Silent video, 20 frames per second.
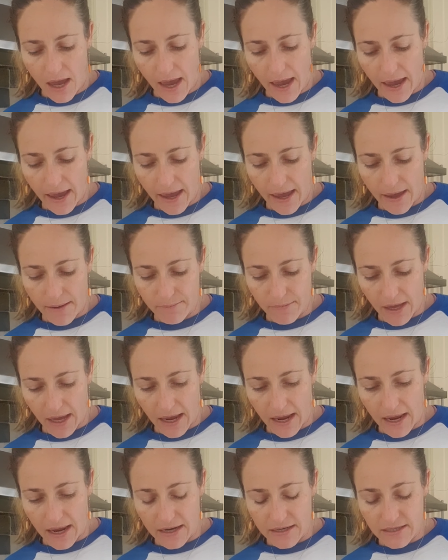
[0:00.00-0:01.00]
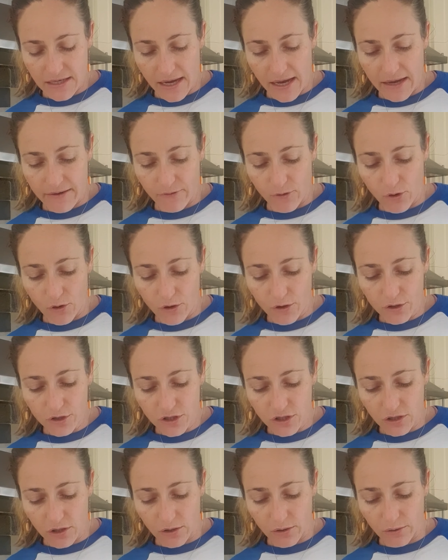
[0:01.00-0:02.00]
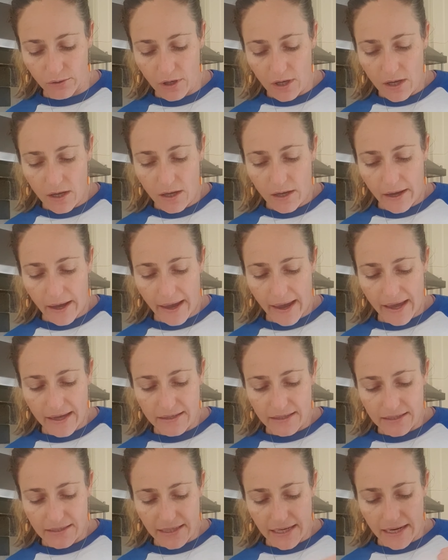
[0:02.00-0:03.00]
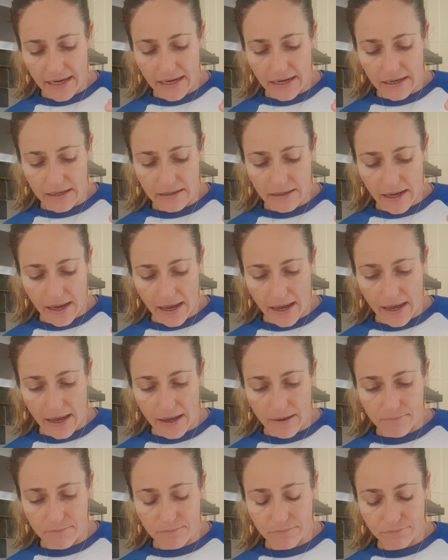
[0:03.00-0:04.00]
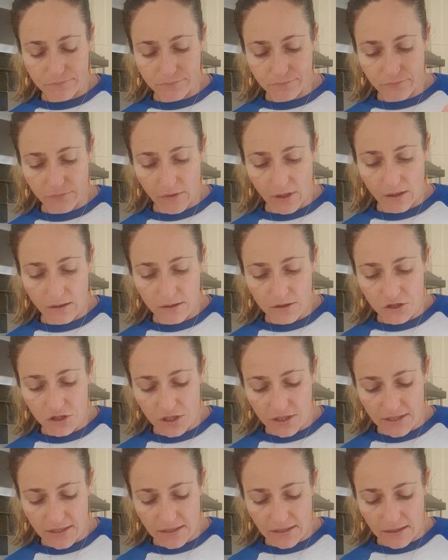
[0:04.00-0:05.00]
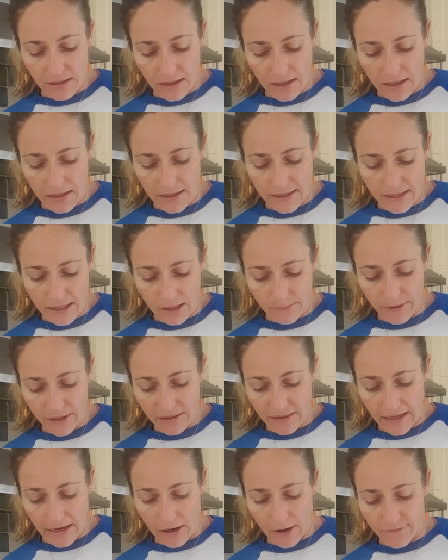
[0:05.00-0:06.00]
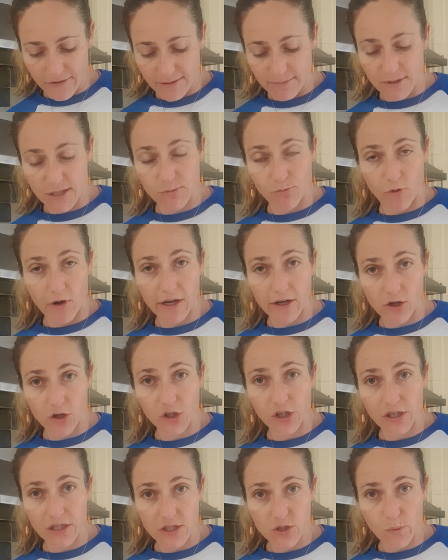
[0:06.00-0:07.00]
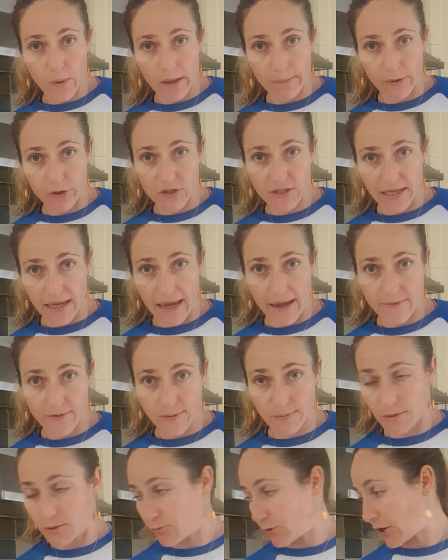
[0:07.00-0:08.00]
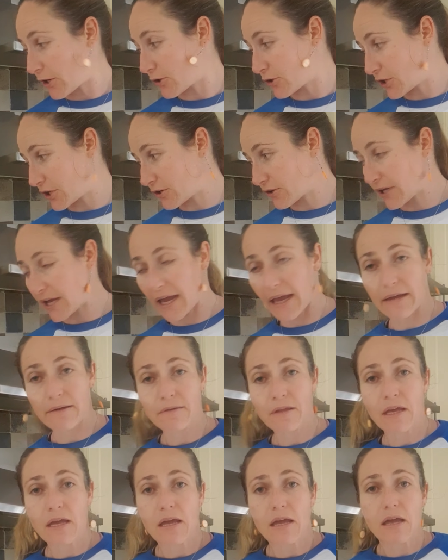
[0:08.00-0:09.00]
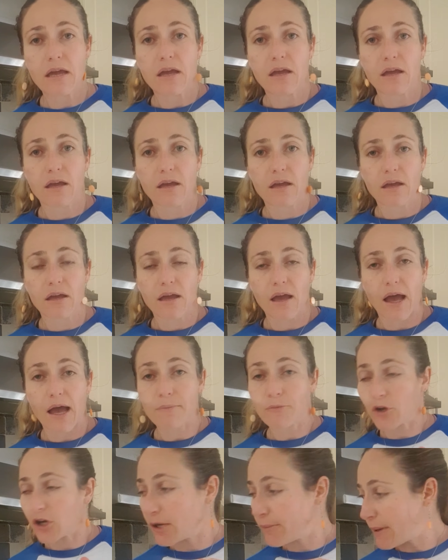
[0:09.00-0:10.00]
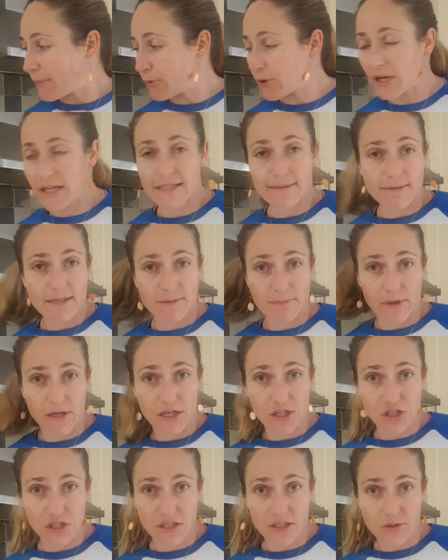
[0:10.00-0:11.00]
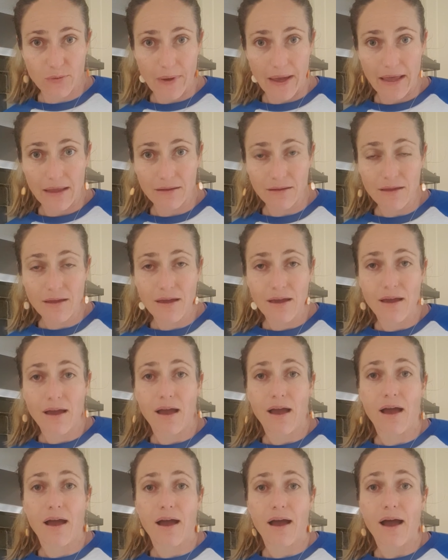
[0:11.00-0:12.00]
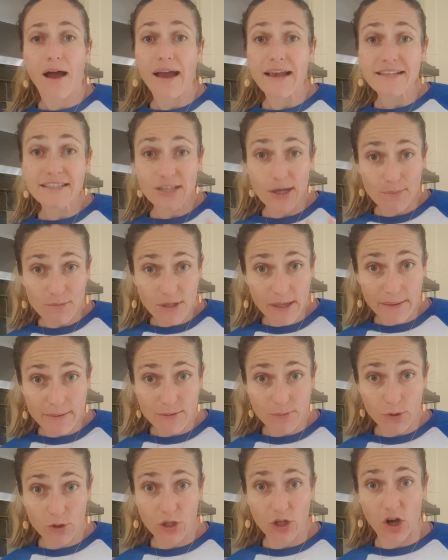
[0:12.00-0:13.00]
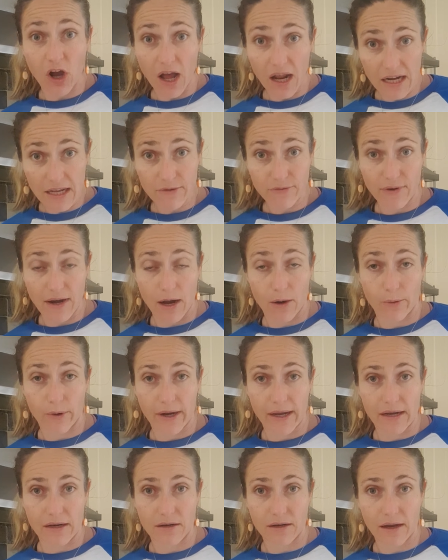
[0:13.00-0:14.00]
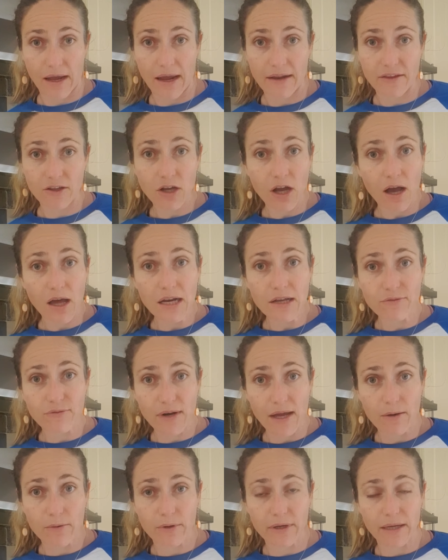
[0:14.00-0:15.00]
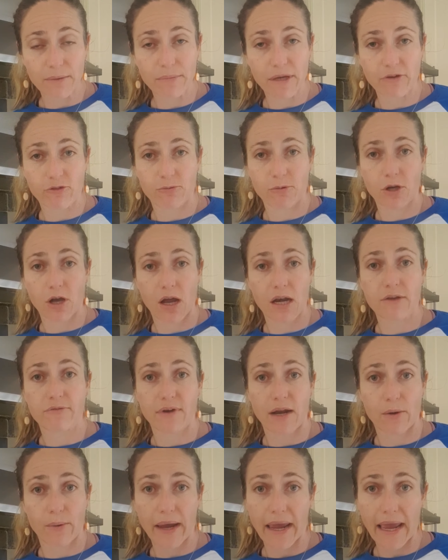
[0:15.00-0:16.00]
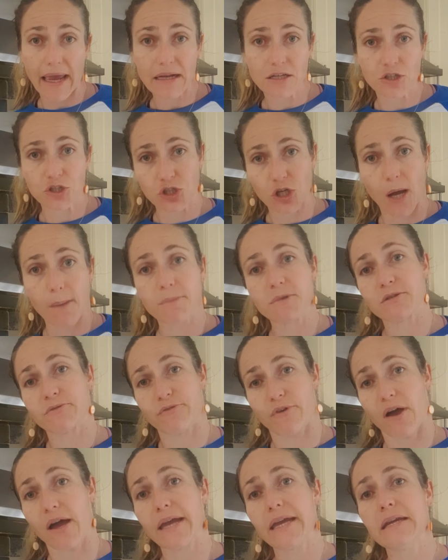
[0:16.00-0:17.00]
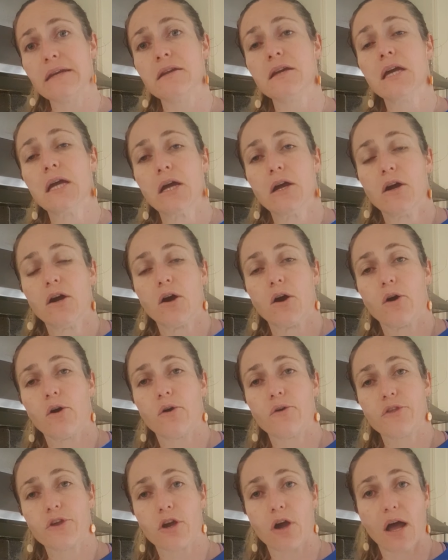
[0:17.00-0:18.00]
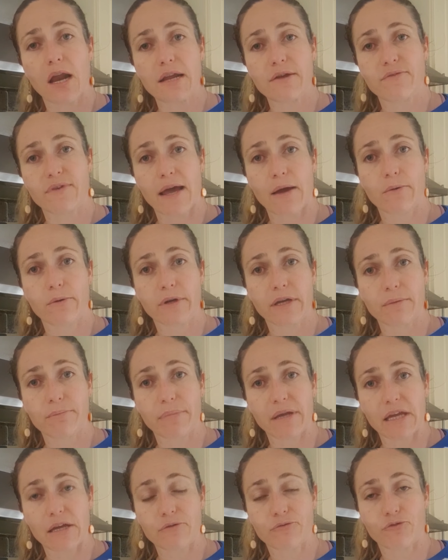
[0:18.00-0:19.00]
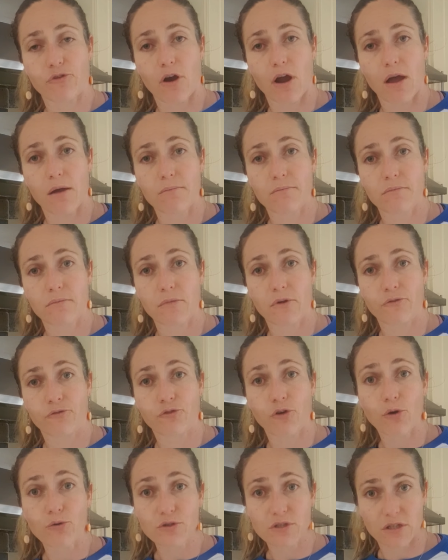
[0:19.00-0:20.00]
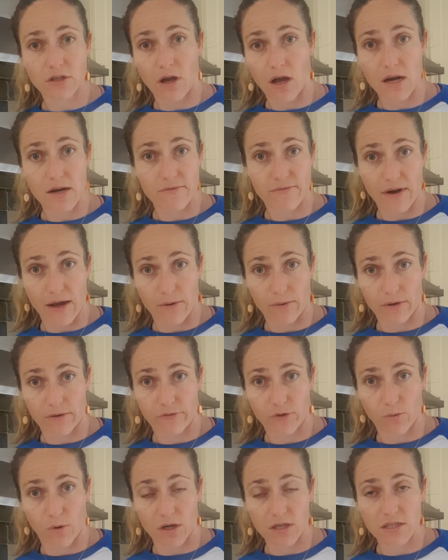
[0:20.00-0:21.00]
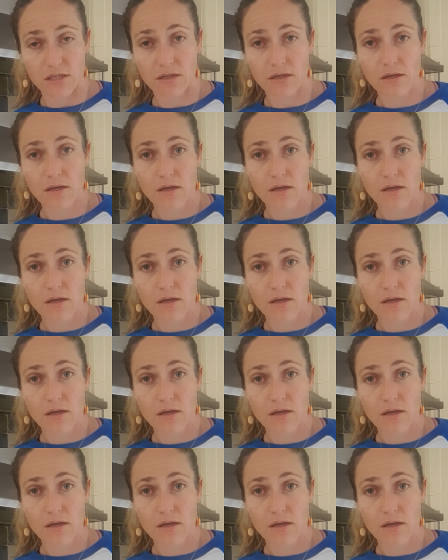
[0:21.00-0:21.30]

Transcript: And I've also added in just a little bit there of some spring onion as well, because I have some spring onion, okay. I'm to be putting some spinach in as well. I sometimes put cauliflower in, and the cauliflower can be from a cauliflower head, chopped fine, or the cauliflower can be from frozen cauliflower if you want,